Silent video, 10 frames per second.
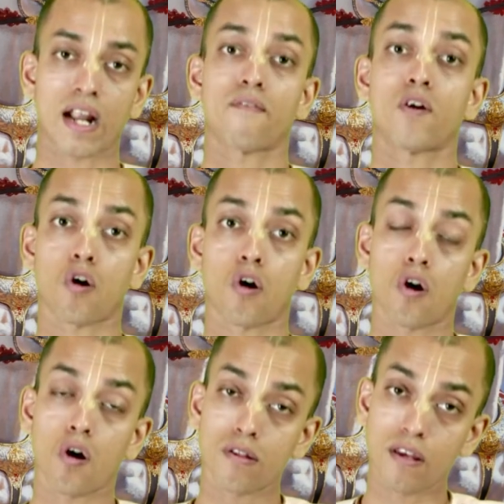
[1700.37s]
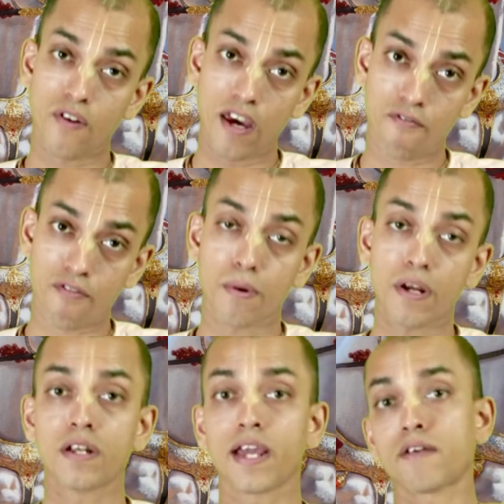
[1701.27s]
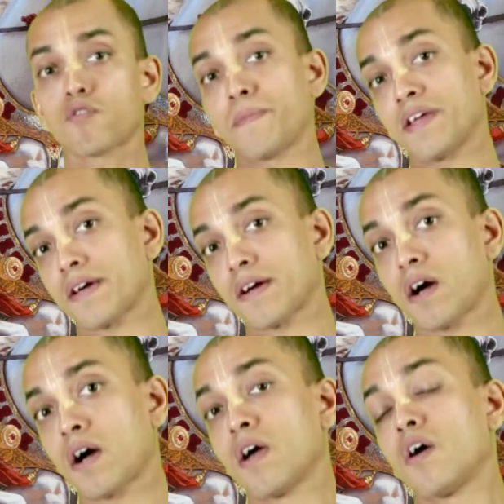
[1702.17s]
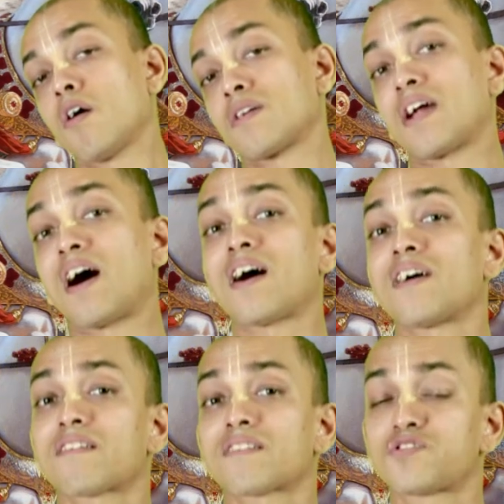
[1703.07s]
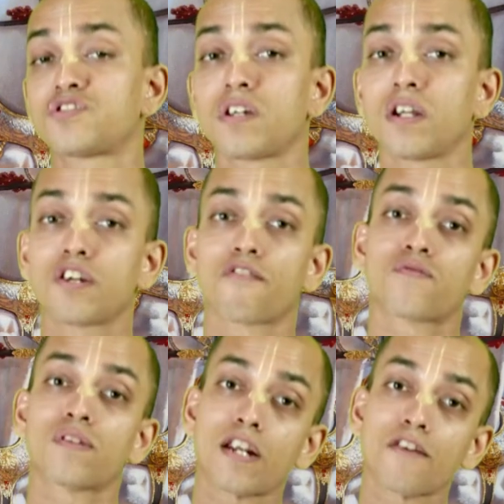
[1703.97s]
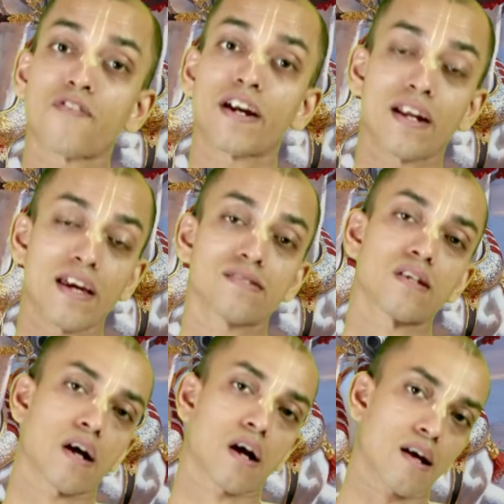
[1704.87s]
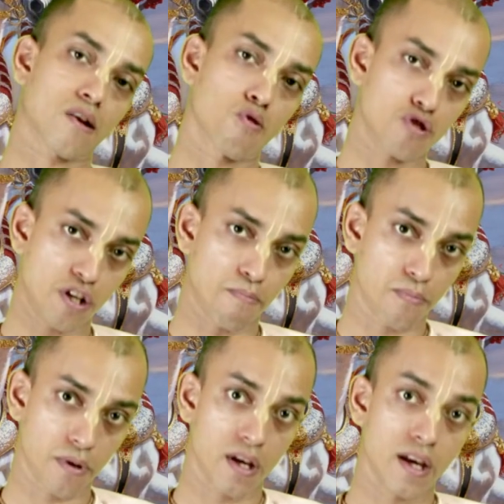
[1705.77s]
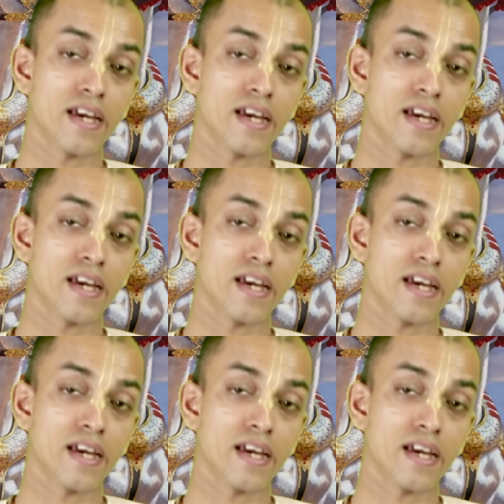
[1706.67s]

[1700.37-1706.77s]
travelled all the way from India to America on an arduous journey of 35 days in a cargo ship.